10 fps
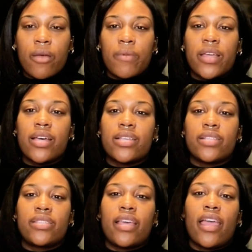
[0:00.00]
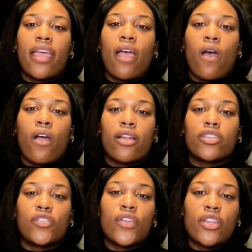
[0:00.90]
because they are
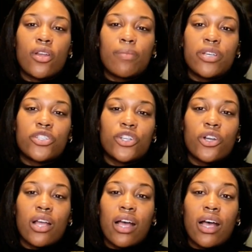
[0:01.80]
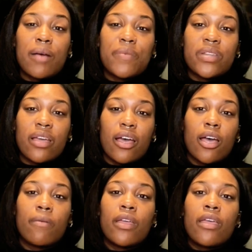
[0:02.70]
shooting your blood sugar up and
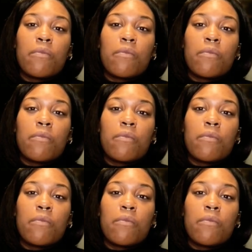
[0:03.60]
up